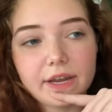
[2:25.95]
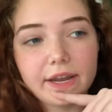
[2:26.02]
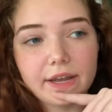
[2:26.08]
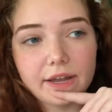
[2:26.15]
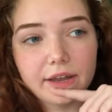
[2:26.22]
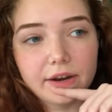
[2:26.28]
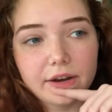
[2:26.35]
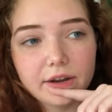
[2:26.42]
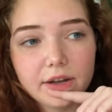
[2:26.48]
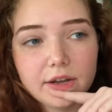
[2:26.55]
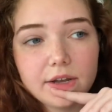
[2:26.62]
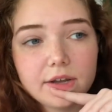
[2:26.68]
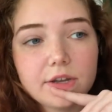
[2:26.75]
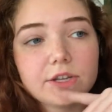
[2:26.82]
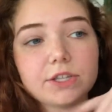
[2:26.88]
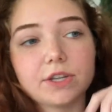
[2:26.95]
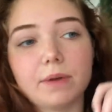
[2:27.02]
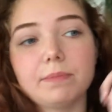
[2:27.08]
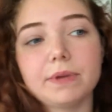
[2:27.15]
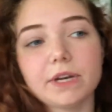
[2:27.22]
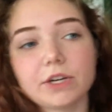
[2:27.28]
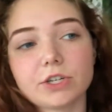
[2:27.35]
and
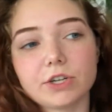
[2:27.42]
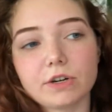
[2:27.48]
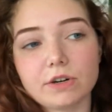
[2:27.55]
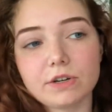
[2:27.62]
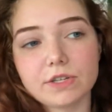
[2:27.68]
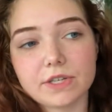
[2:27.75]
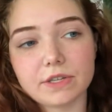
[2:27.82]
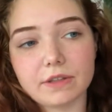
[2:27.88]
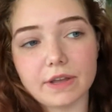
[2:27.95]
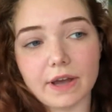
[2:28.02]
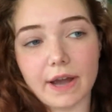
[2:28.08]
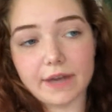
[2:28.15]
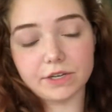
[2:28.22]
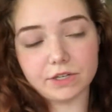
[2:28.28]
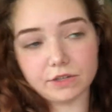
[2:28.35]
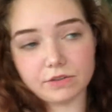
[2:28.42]
some pictures that I